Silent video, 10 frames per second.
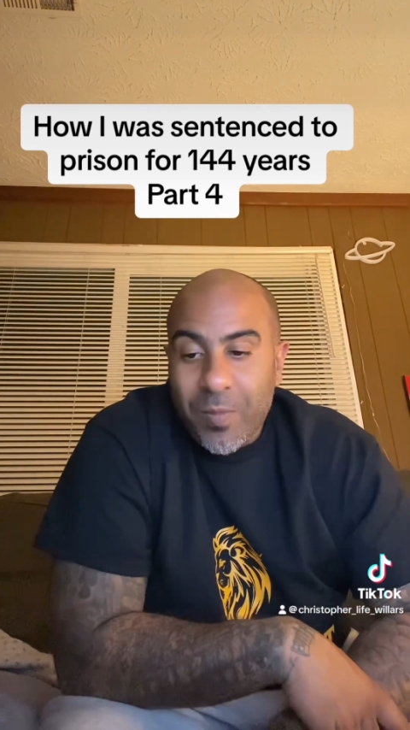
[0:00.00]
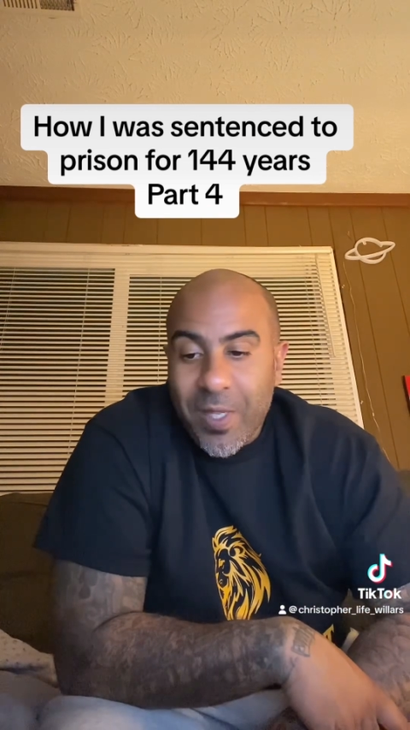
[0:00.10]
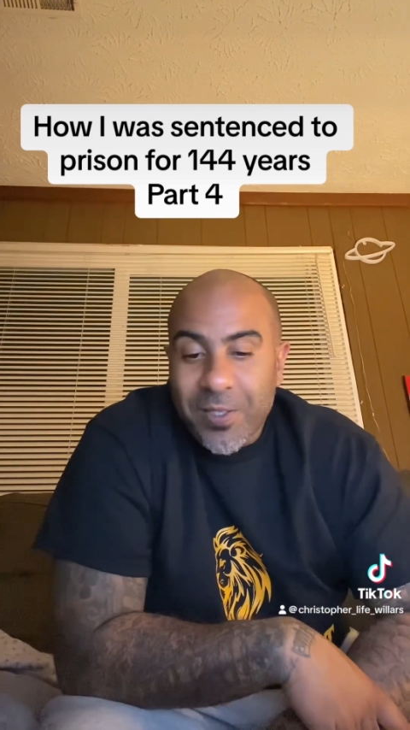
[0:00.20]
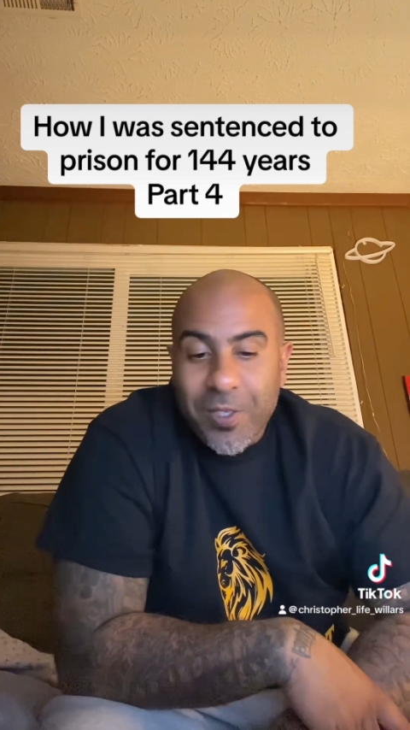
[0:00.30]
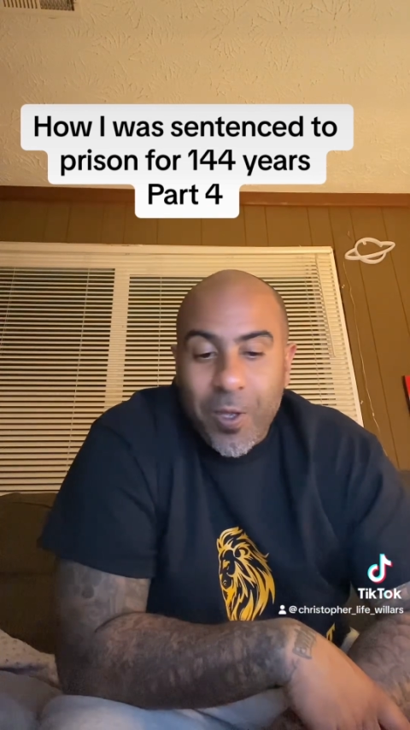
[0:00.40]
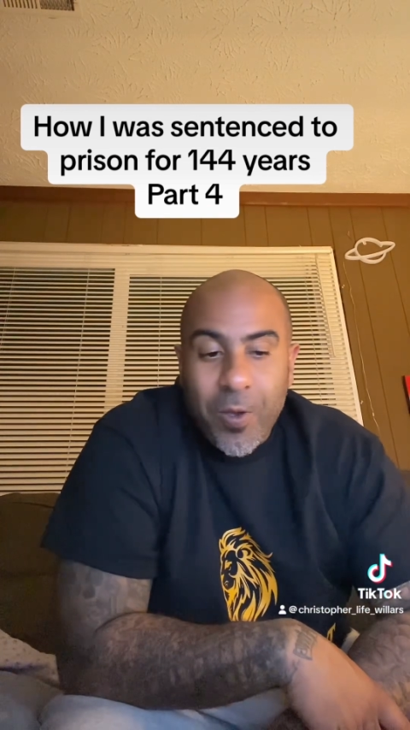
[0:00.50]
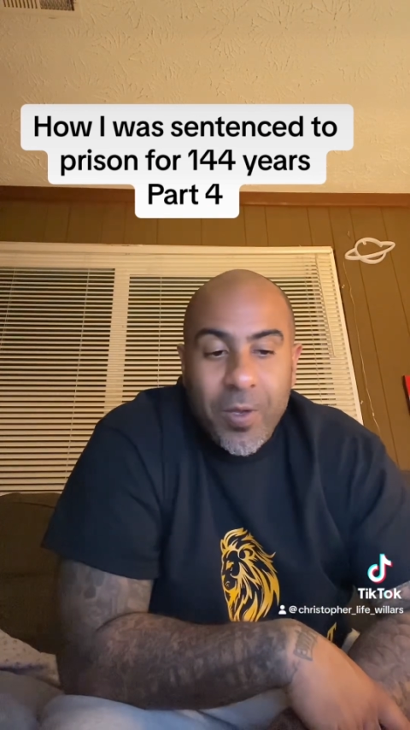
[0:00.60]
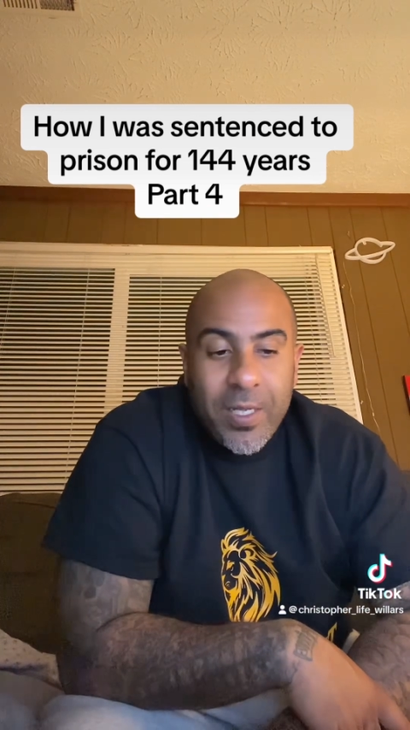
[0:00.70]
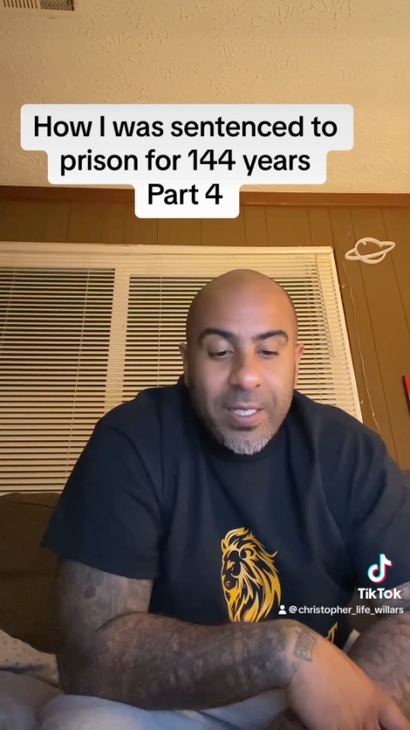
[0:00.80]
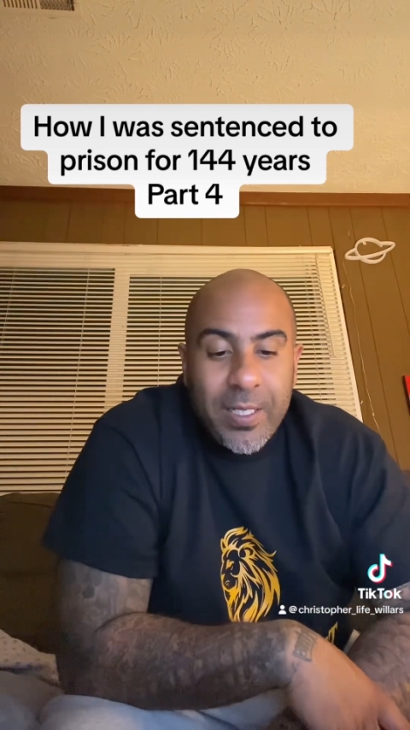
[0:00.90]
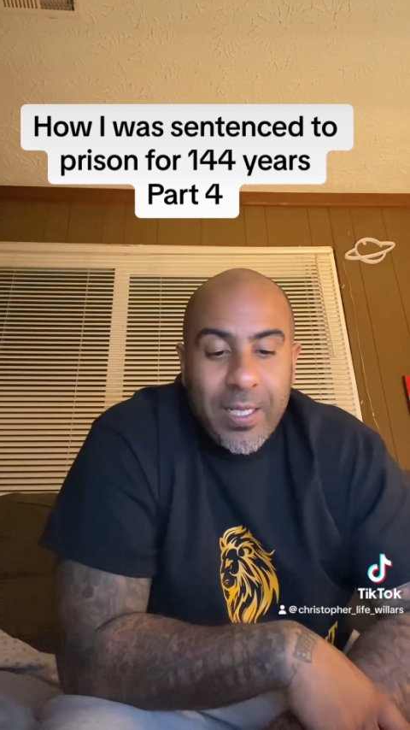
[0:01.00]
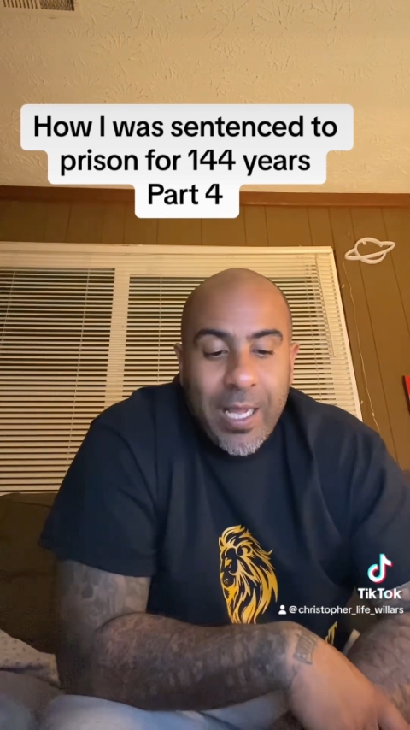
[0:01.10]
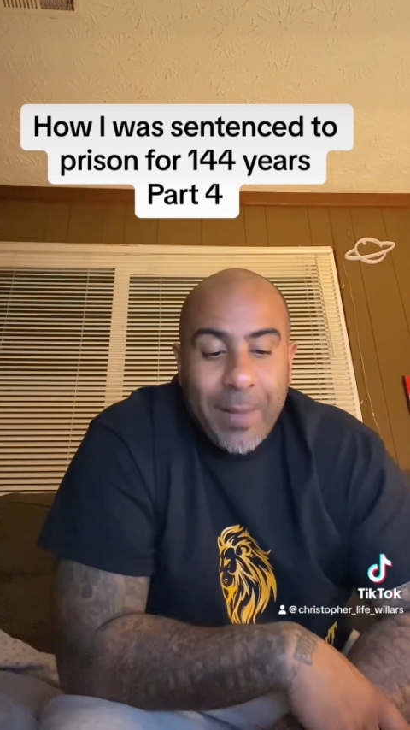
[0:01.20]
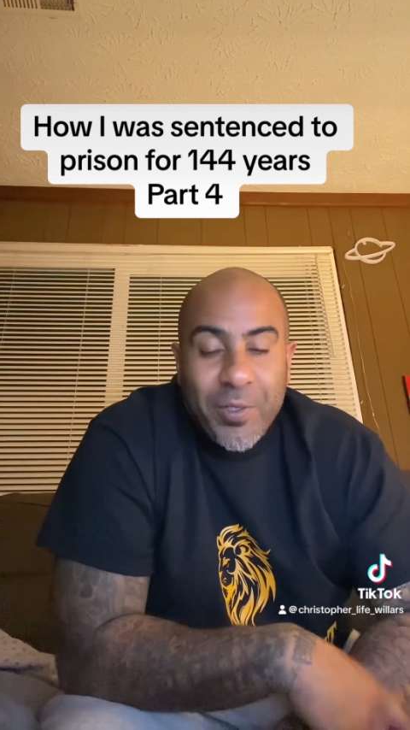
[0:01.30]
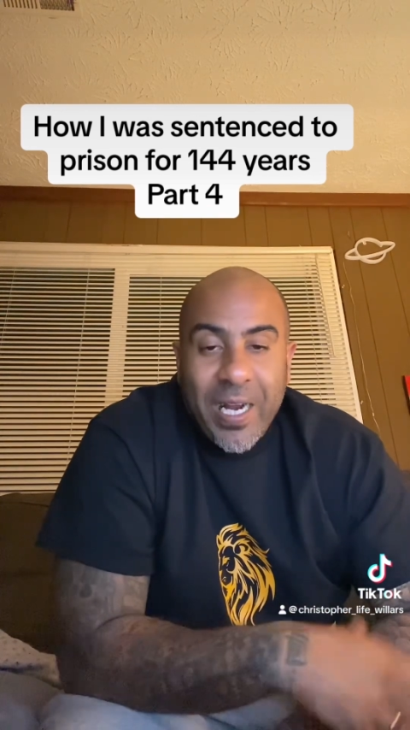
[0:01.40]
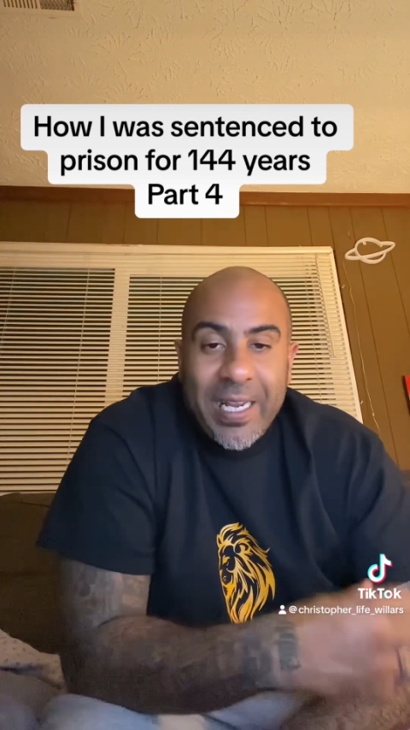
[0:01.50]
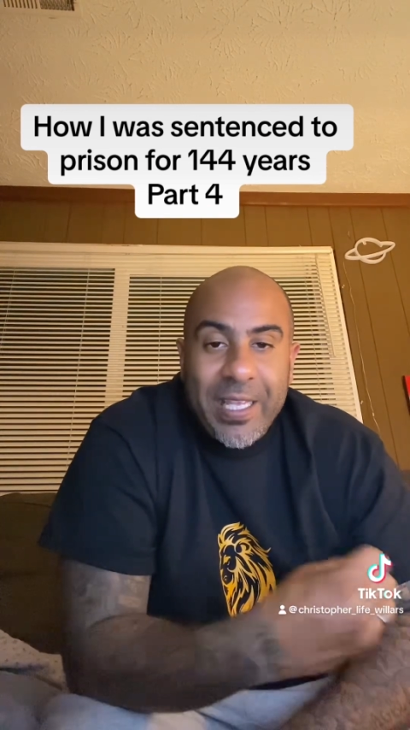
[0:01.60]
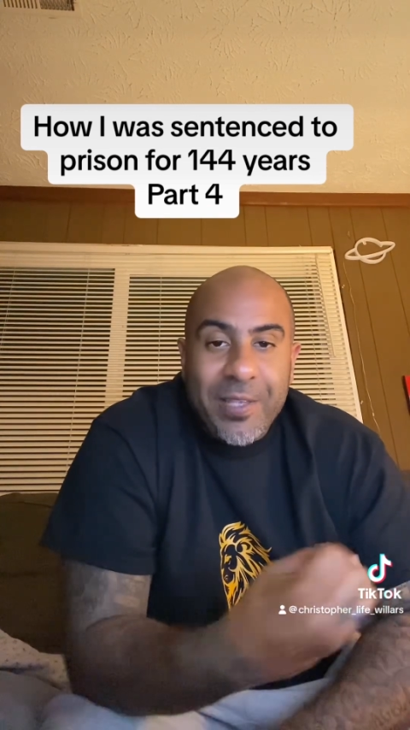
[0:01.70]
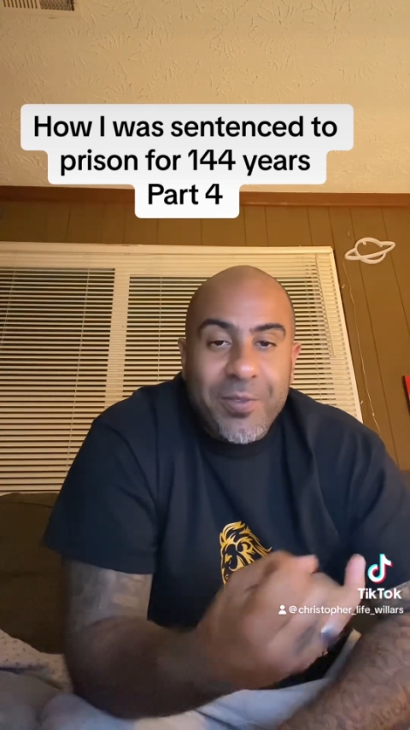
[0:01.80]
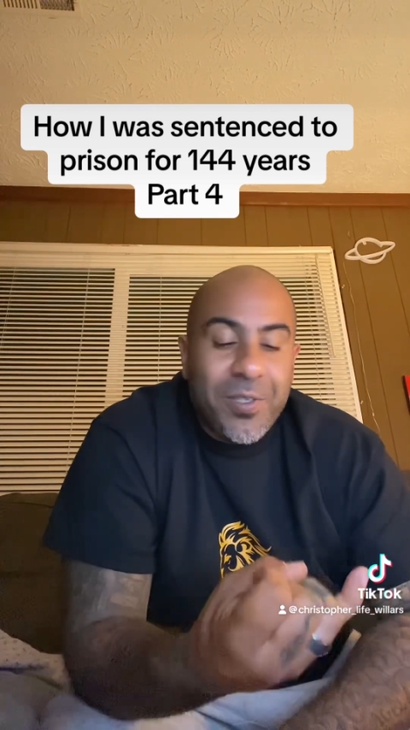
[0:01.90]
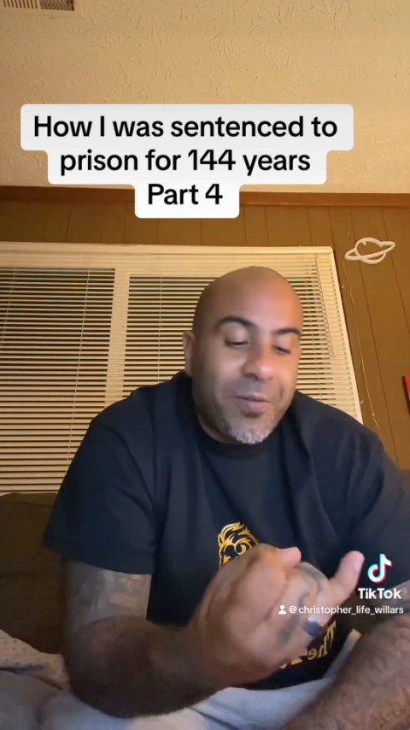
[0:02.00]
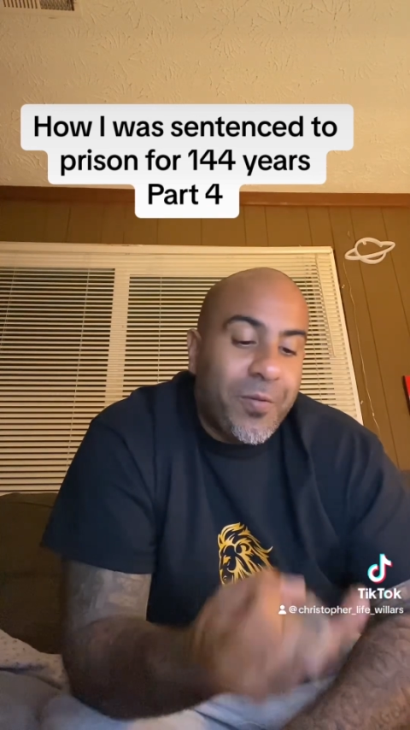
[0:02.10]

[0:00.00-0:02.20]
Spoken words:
So I'm trying to get used to the